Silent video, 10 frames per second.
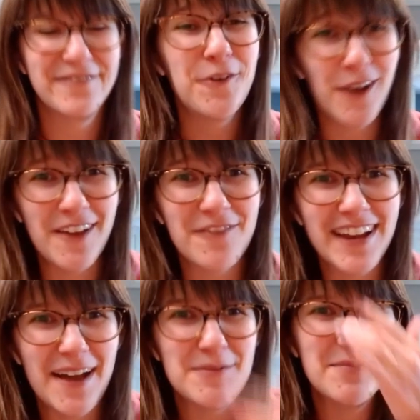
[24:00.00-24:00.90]
for
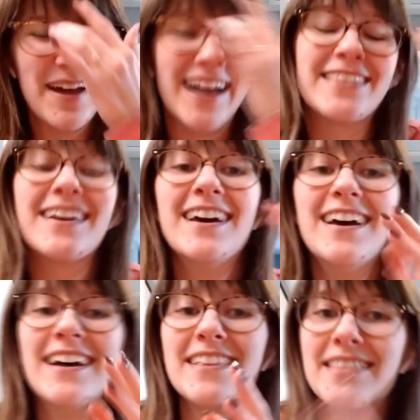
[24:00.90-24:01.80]
every happy path,
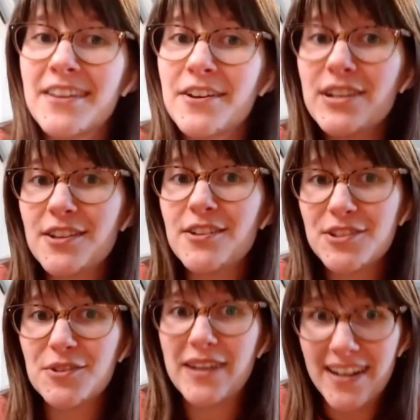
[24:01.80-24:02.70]
there is
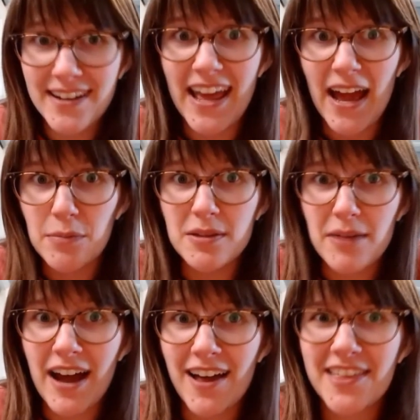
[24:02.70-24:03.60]
also an unhappy
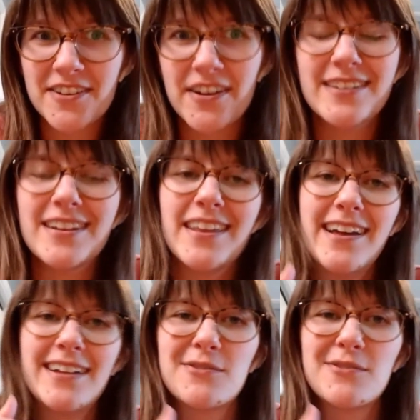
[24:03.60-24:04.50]
path, right? And
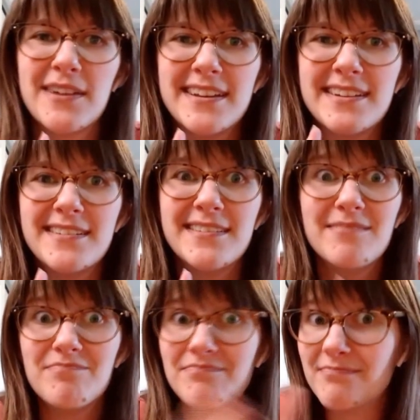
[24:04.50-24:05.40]
that's when
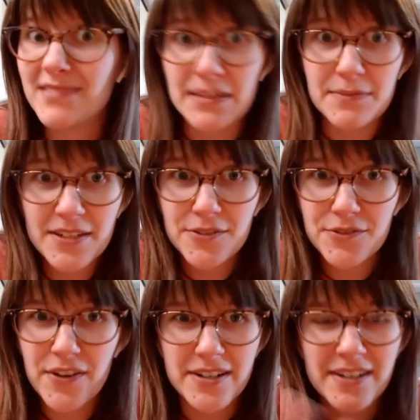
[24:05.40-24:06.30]
something goes
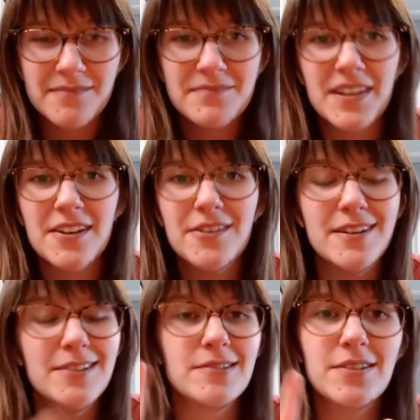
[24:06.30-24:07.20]
wrong. A
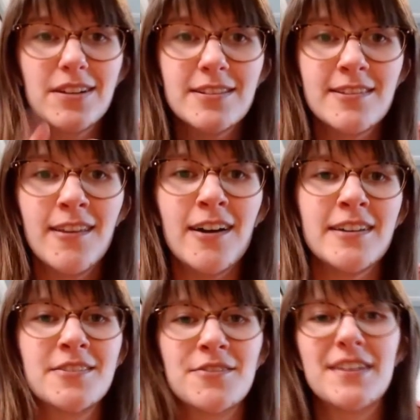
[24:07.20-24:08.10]
user gets
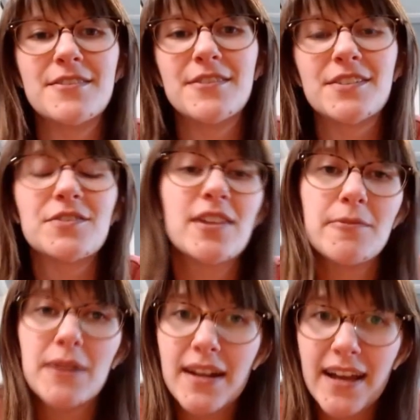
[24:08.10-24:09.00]
lost, or they don't understand
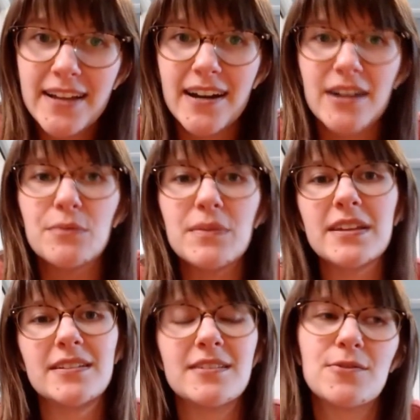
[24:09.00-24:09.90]
what an icon
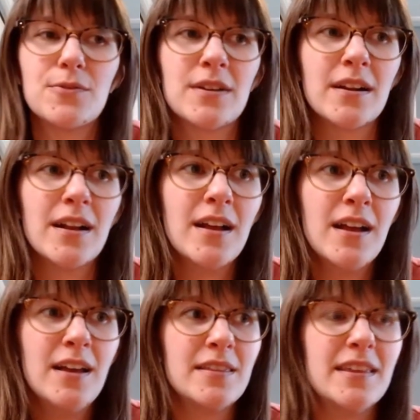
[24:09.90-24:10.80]
means, or
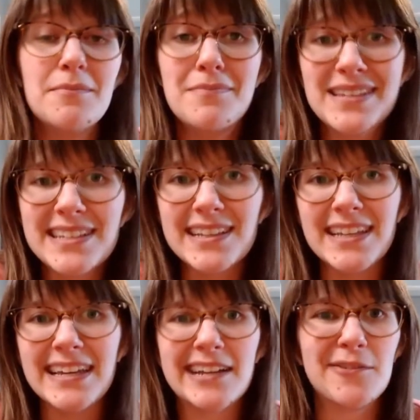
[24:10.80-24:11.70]
they
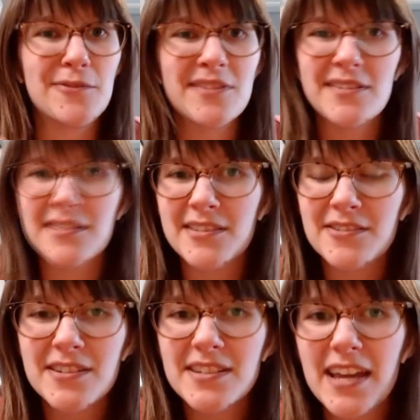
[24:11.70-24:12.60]
misclick, or
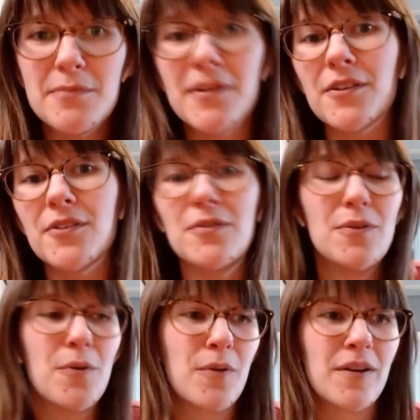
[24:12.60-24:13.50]
there's a typo,
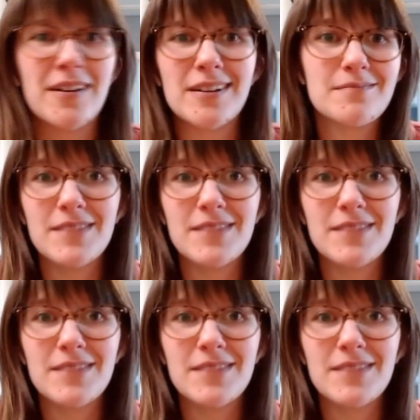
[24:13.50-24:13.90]
or,